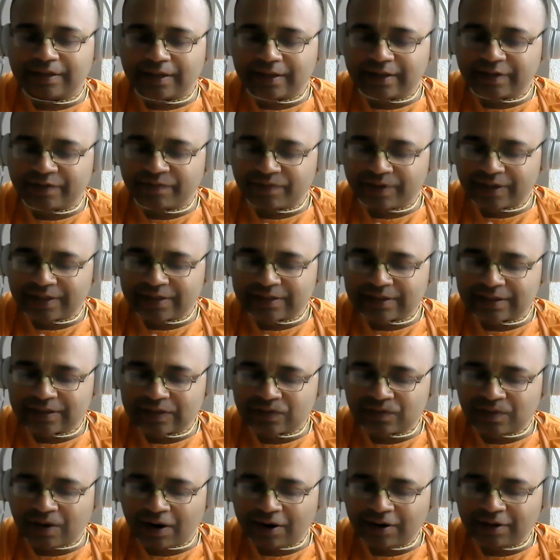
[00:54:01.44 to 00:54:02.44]
the difference
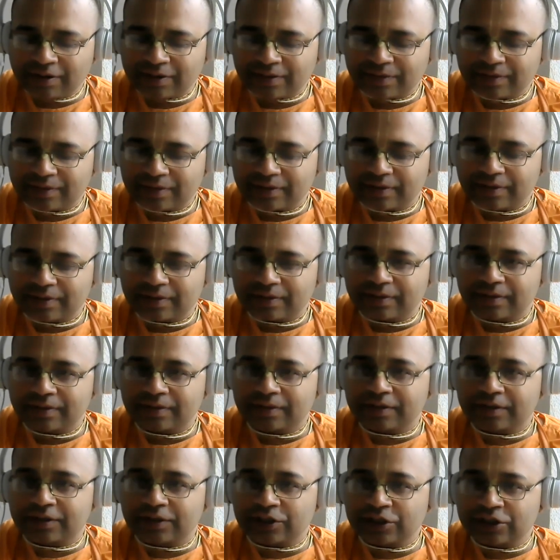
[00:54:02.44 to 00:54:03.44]
is what?
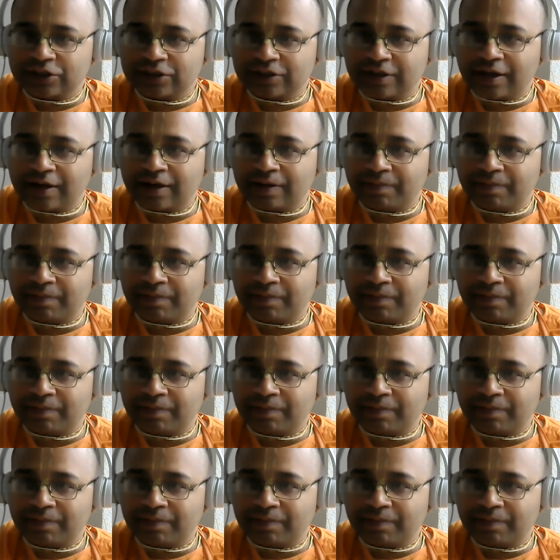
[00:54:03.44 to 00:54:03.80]
Krishna